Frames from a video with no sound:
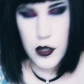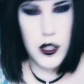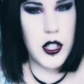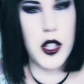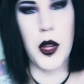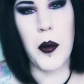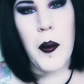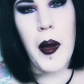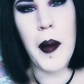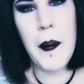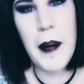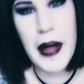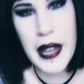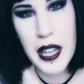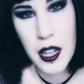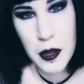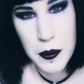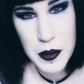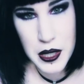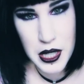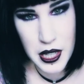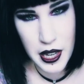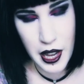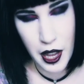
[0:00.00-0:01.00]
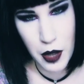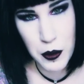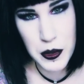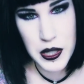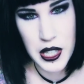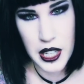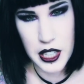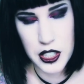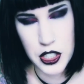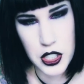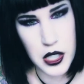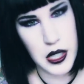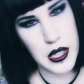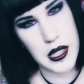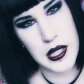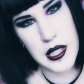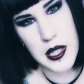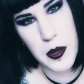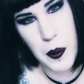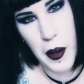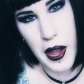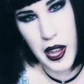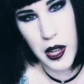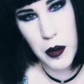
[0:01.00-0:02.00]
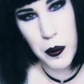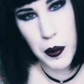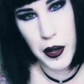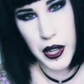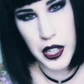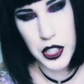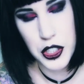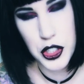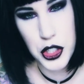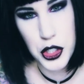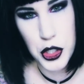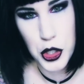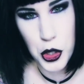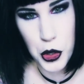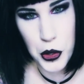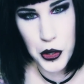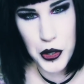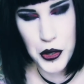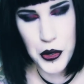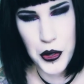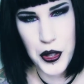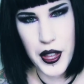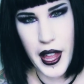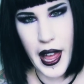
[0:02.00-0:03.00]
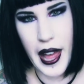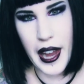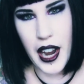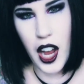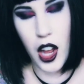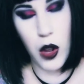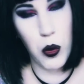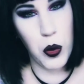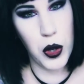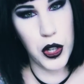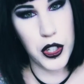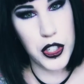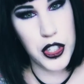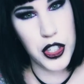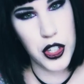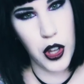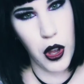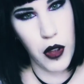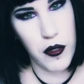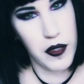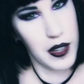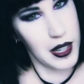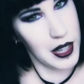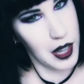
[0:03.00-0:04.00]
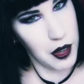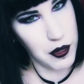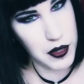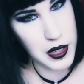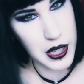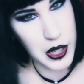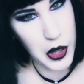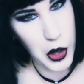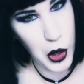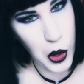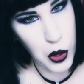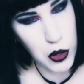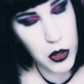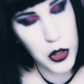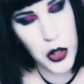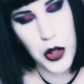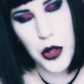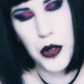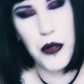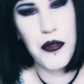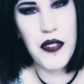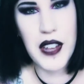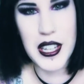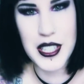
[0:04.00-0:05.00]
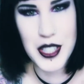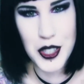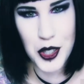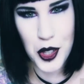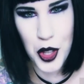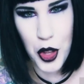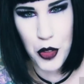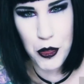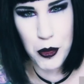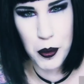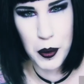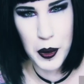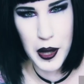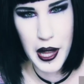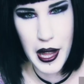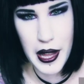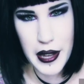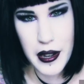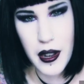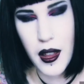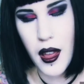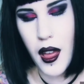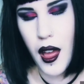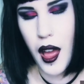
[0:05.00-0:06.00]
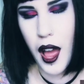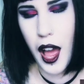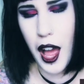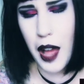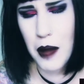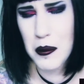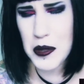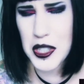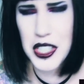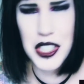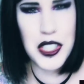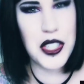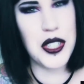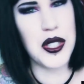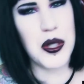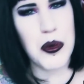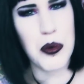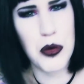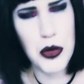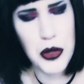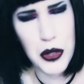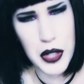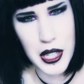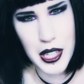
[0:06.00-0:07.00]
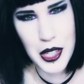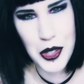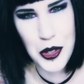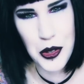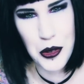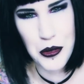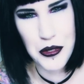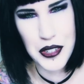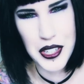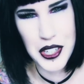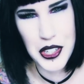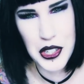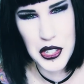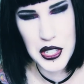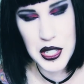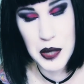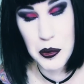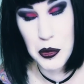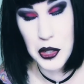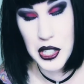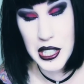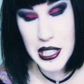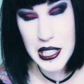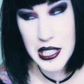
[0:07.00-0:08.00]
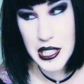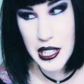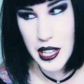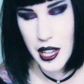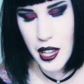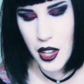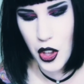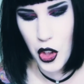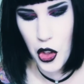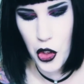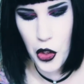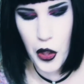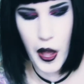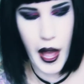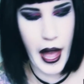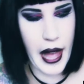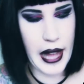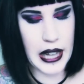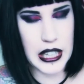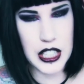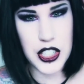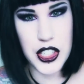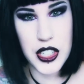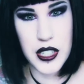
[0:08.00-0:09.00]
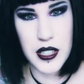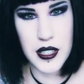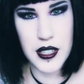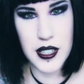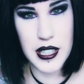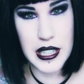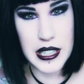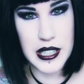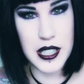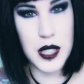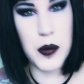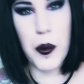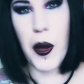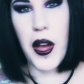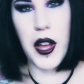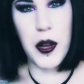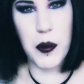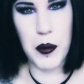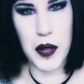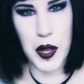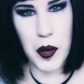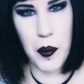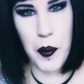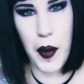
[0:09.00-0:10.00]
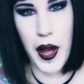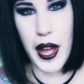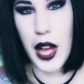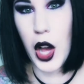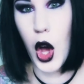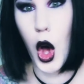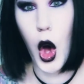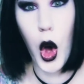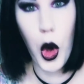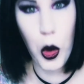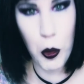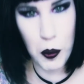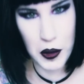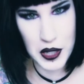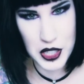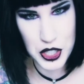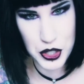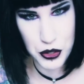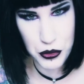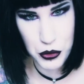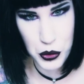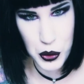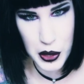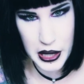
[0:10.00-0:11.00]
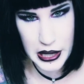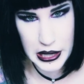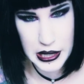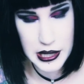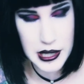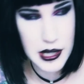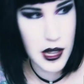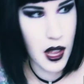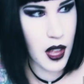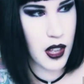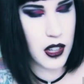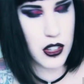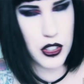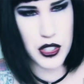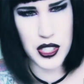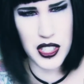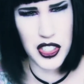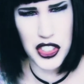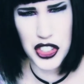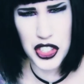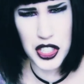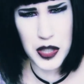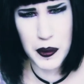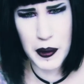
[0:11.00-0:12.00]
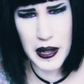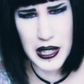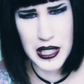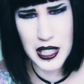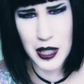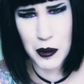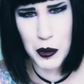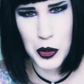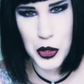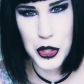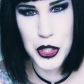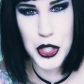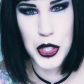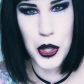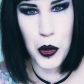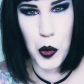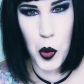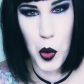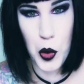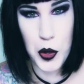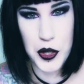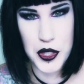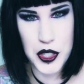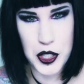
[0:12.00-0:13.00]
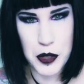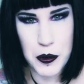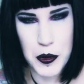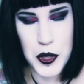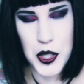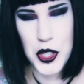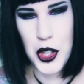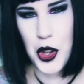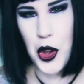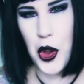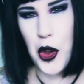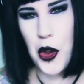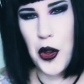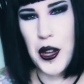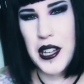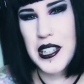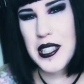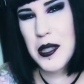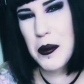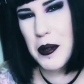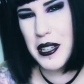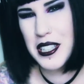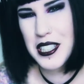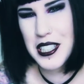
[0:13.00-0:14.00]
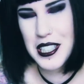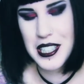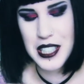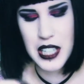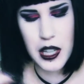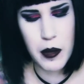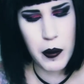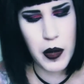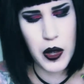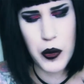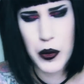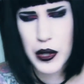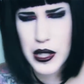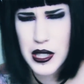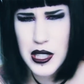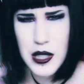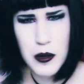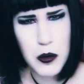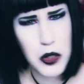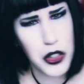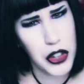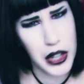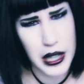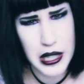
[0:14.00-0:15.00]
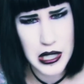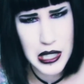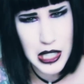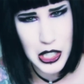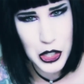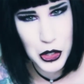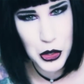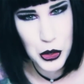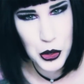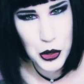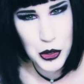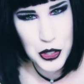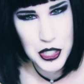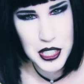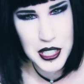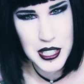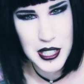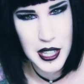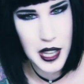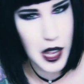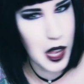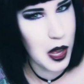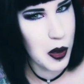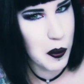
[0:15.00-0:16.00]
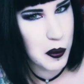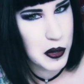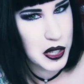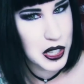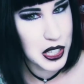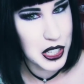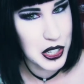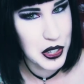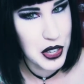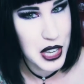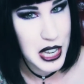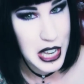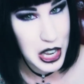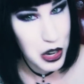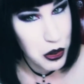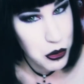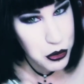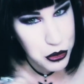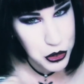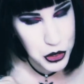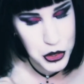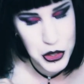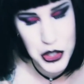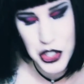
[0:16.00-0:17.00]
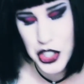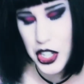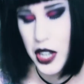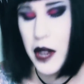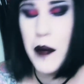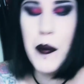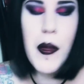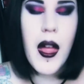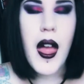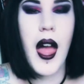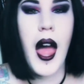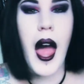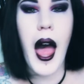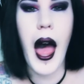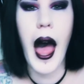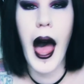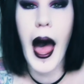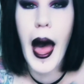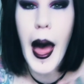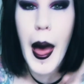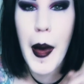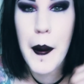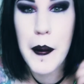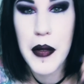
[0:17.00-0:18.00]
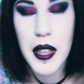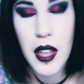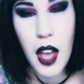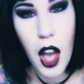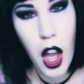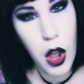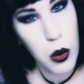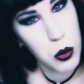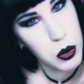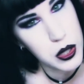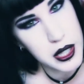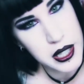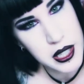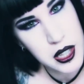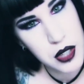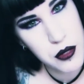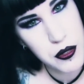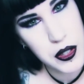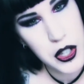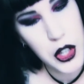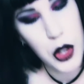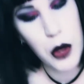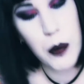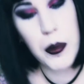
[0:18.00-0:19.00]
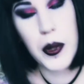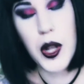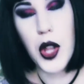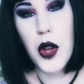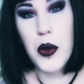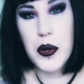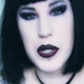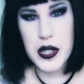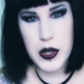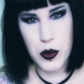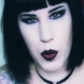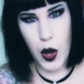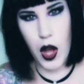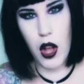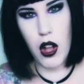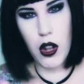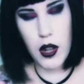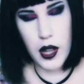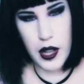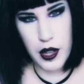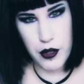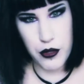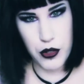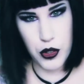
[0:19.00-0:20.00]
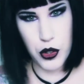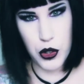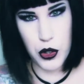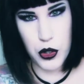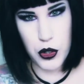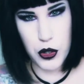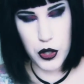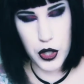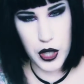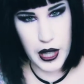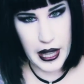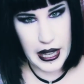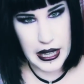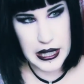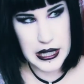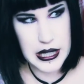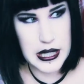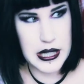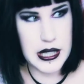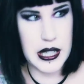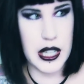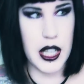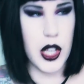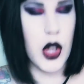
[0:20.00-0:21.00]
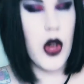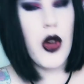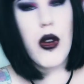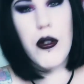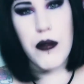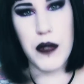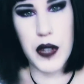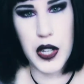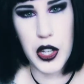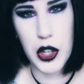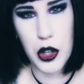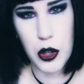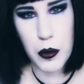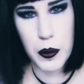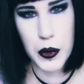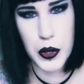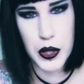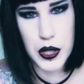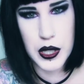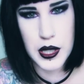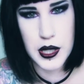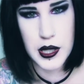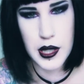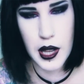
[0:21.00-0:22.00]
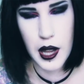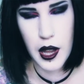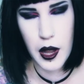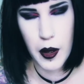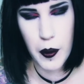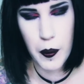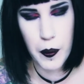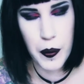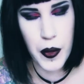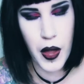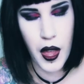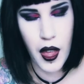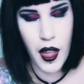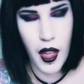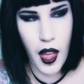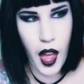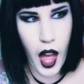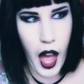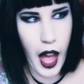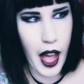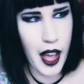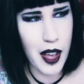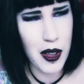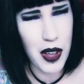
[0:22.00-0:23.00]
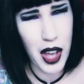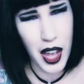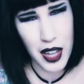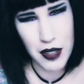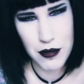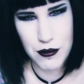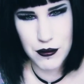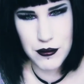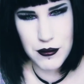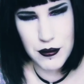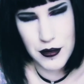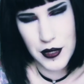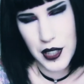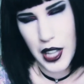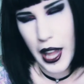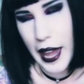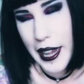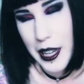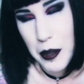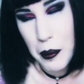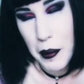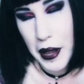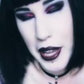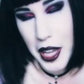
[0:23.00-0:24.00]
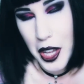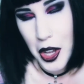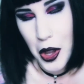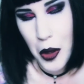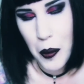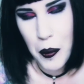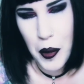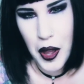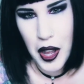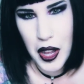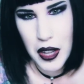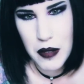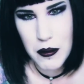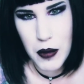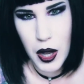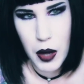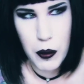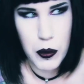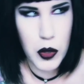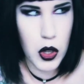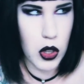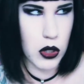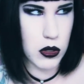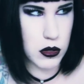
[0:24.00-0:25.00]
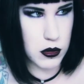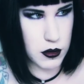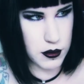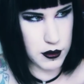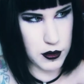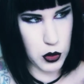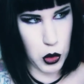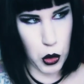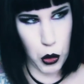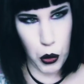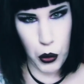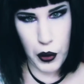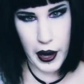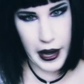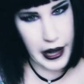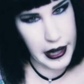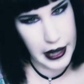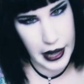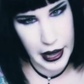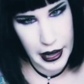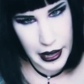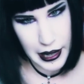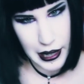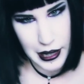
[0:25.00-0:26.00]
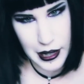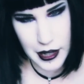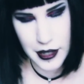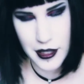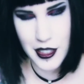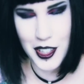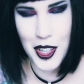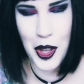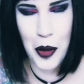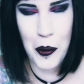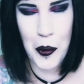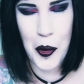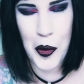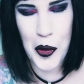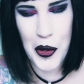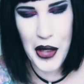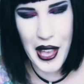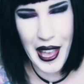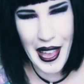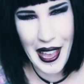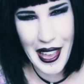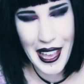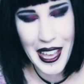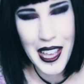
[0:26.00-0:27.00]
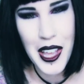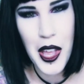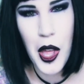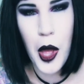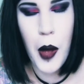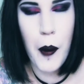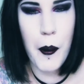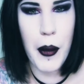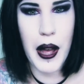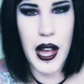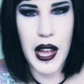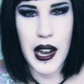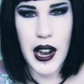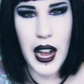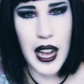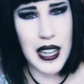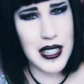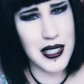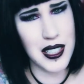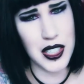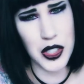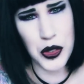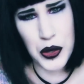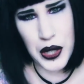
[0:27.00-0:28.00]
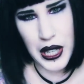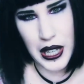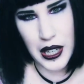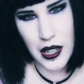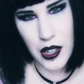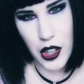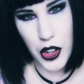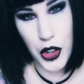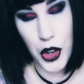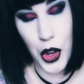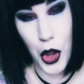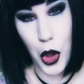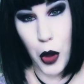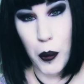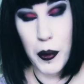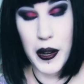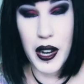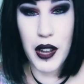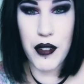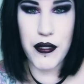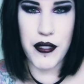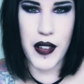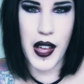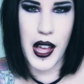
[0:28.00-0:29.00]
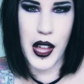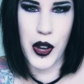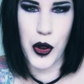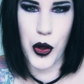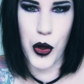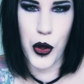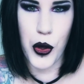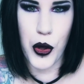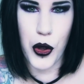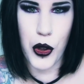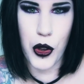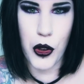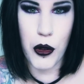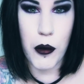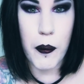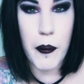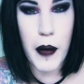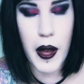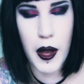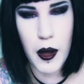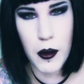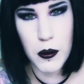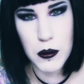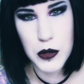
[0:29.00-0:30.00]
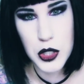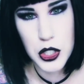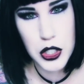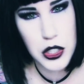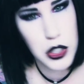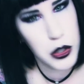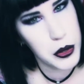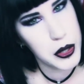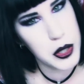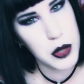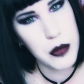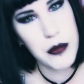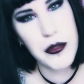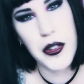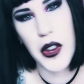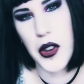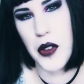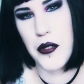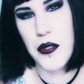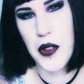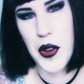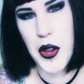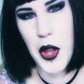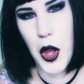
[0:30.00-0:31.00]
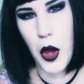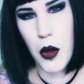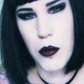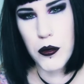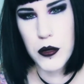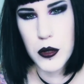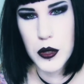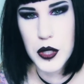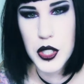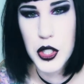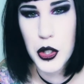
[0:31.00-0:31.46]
So my makeup today was actually inspired by a tutorial that I watched of a lovely girl called Vessel of Blood. Um, she's got some really cool videos, I'm really digging her and she's inspired me to buy a whole bunch of wigs because she just makes them look so awesome. So expect to see me with some crazy new looks um, in the near future. Um, I will link the video below as well if you're keen to see her video because um, I, I, like makeup, I'm, I'm, not great at it, I think I'm okay, but I still need a lot of help and I found her um, tutorial very, very helpful.